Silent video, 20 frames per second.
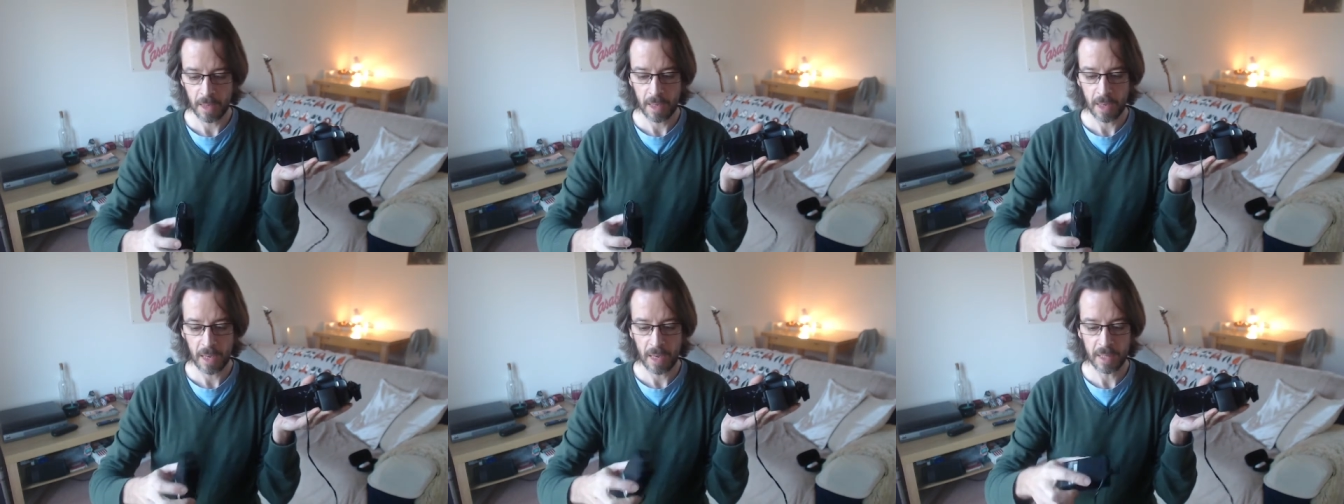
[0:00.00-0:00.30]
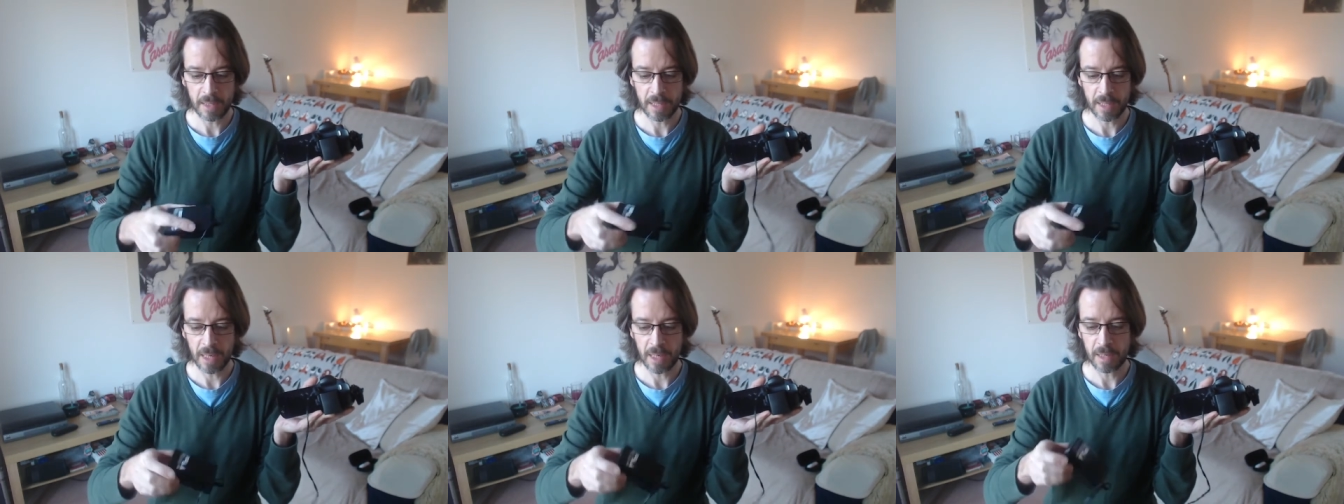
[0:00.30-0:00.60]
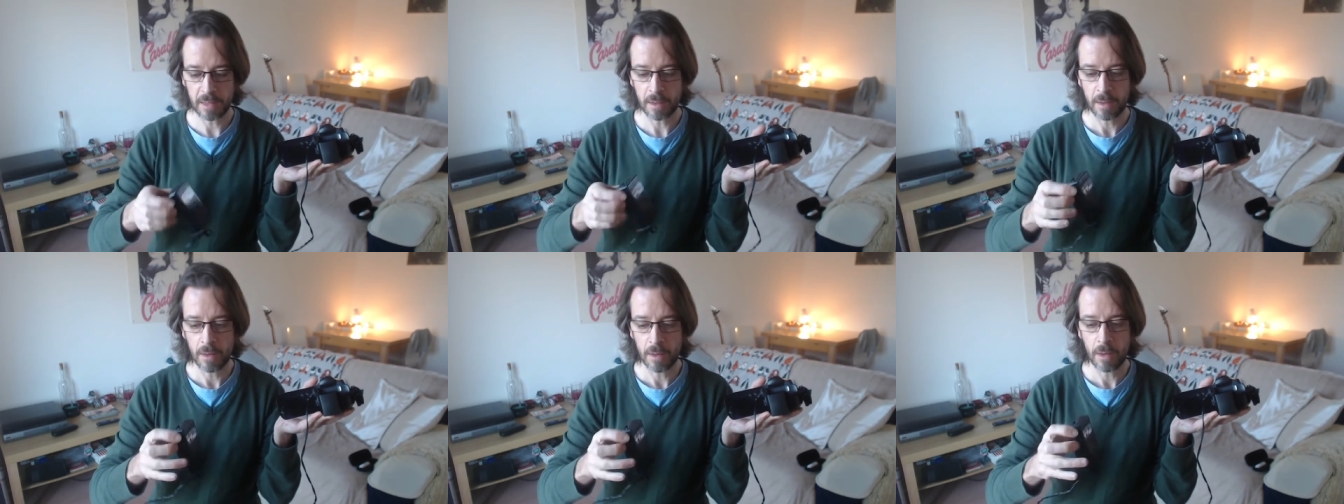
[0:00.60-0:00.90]
and
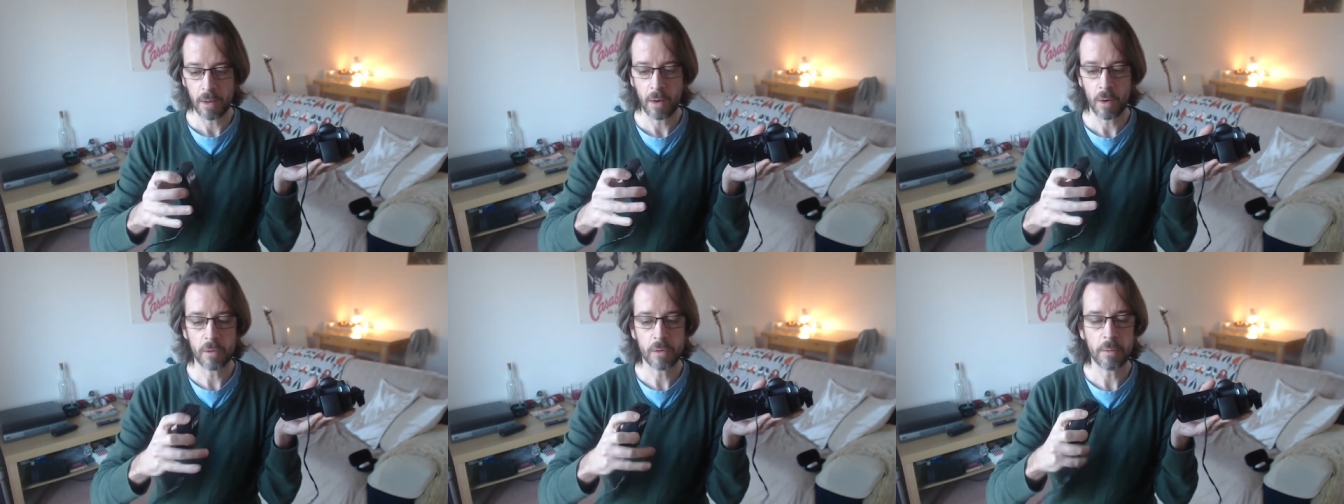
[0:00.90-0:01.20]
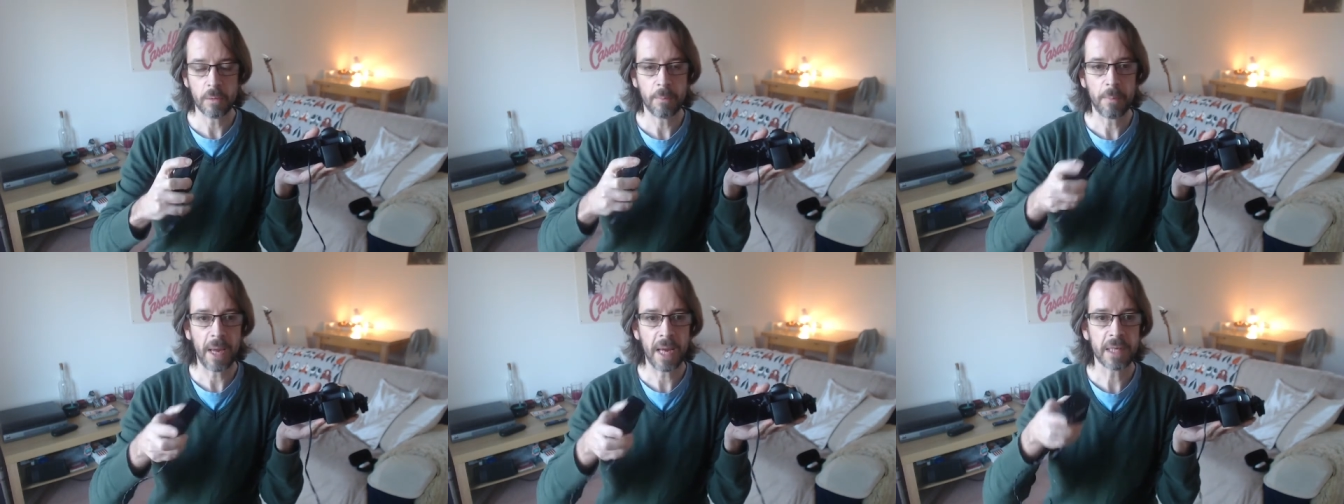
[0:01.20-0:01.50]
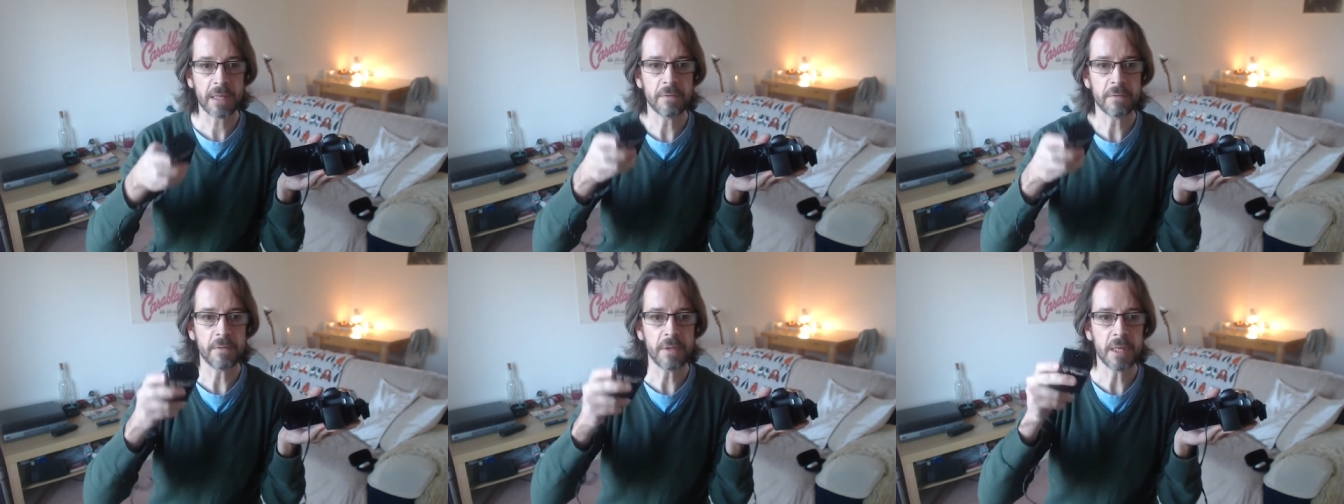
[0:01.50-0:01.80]
then On the back
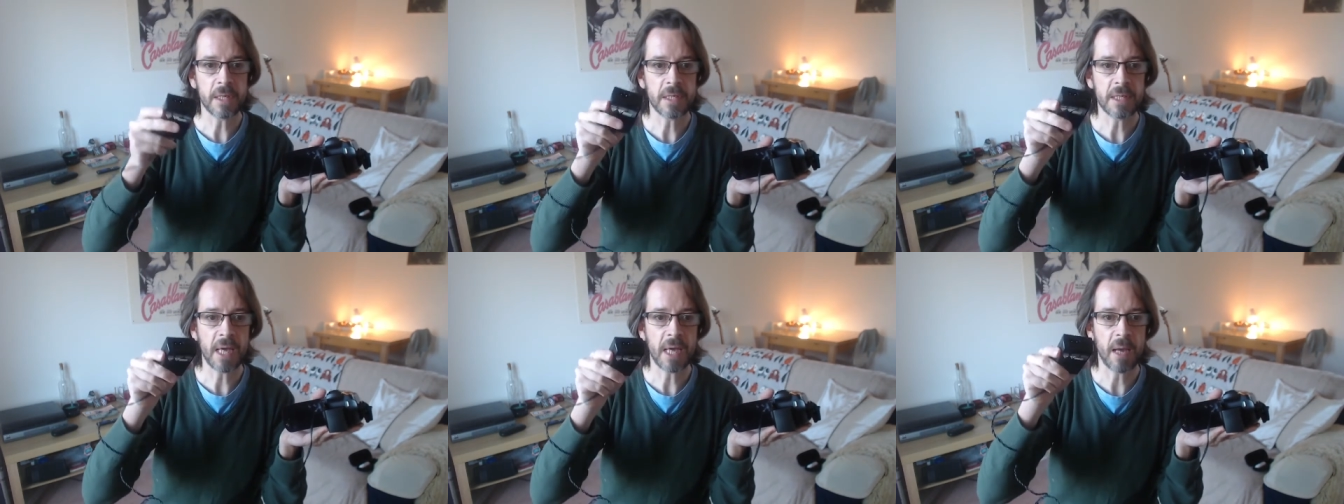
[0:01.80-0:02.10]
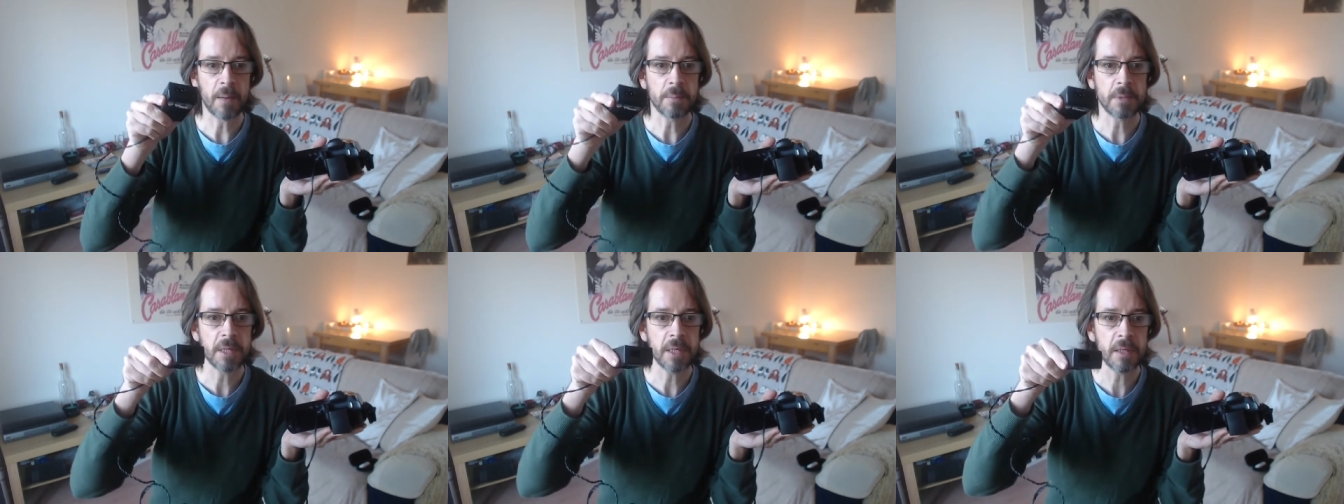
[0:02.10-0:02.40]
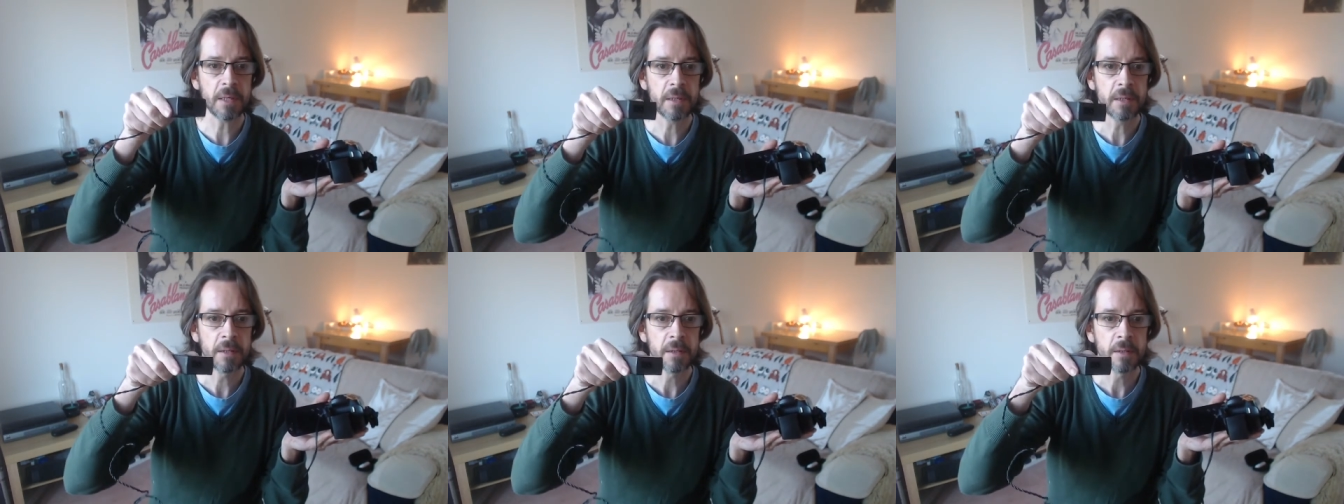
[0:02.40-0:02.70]
of the adapter,
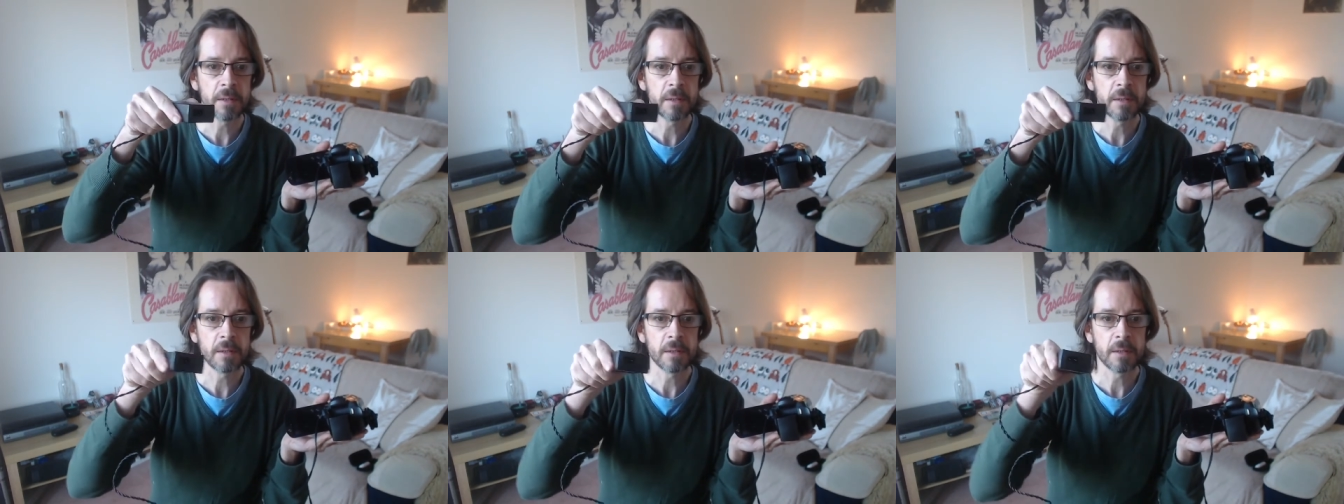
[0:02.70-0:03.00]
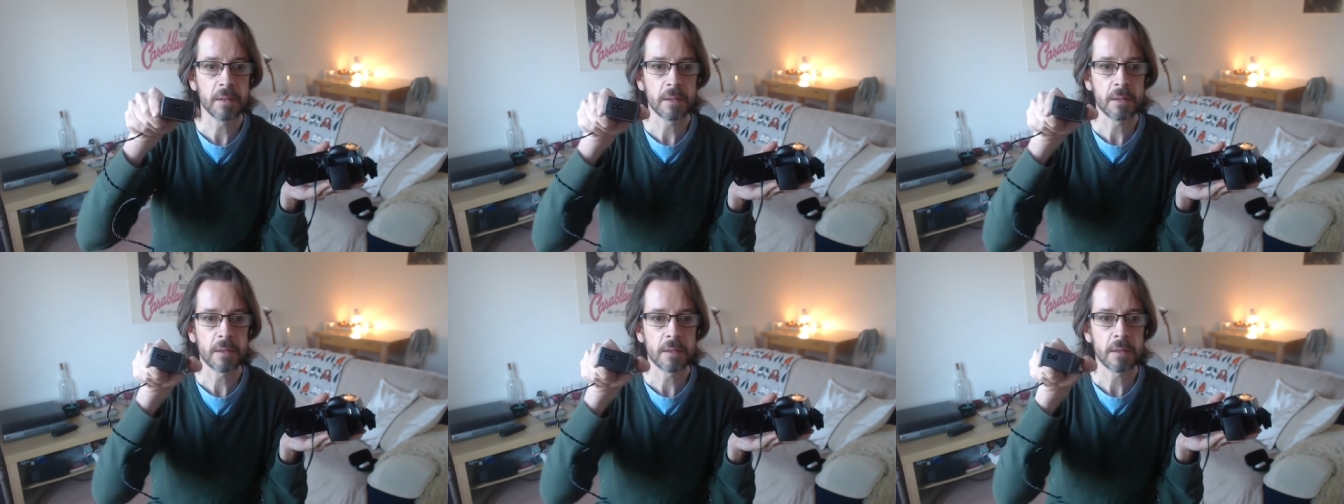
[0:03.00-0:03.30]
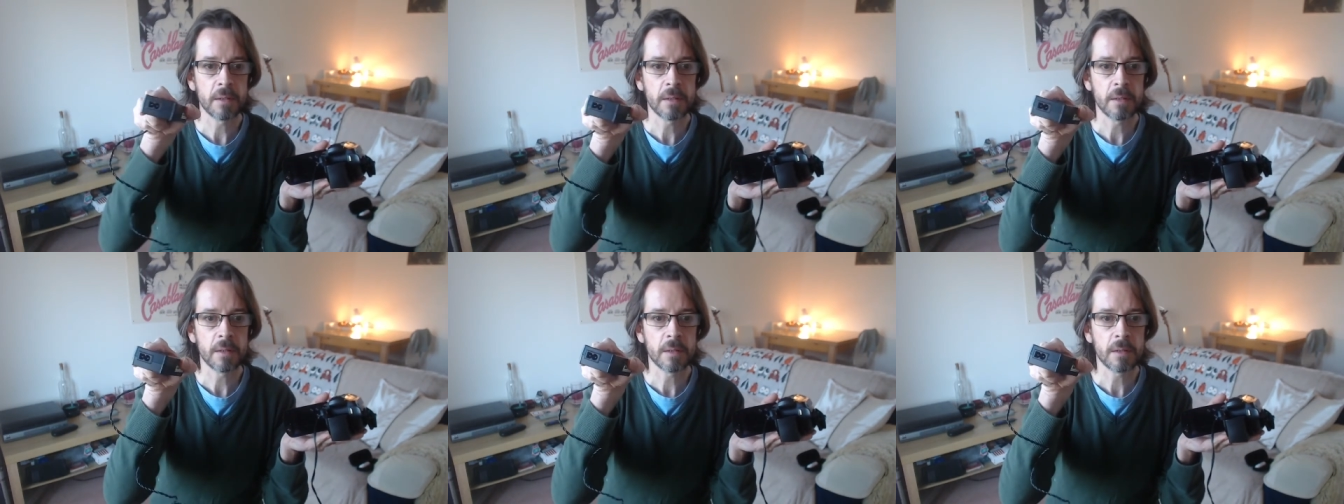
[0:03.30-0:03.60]

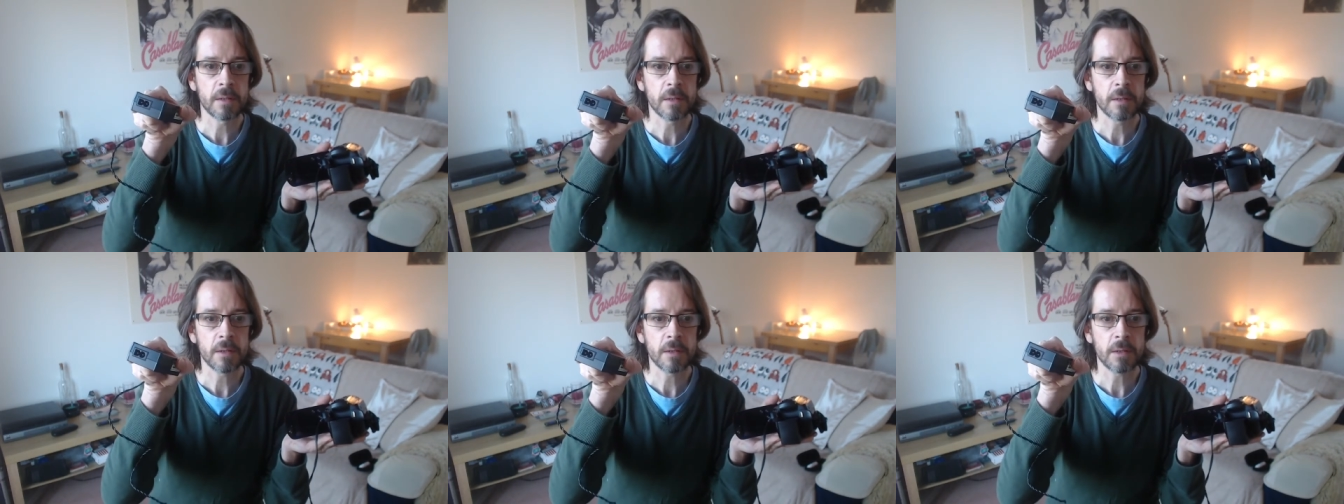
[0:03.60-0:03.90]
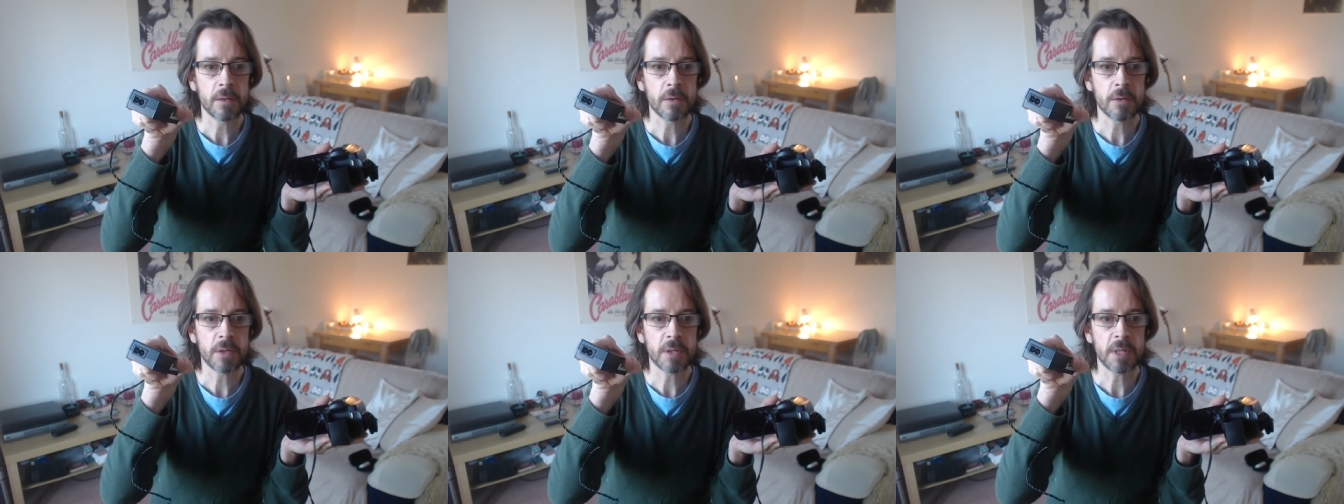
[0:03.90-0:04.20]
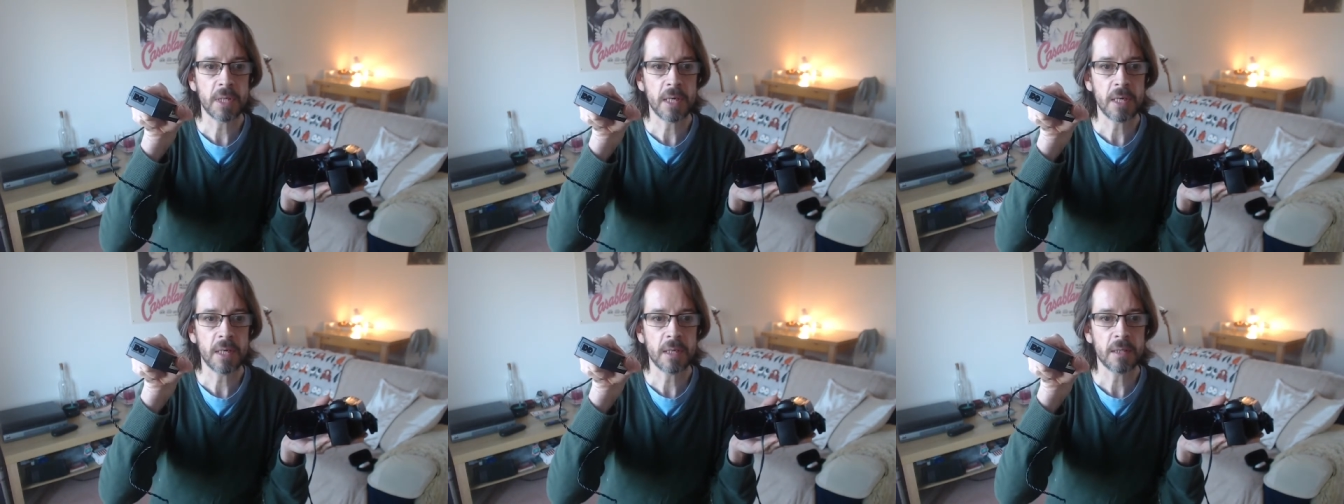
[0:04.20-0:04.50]
you'll
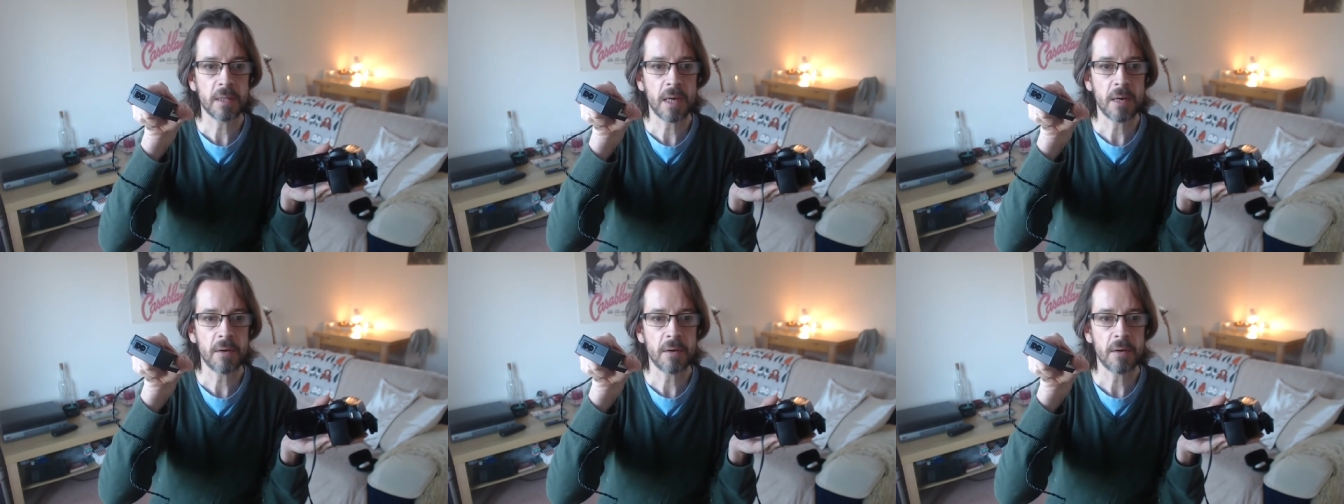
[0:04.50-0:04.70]
see there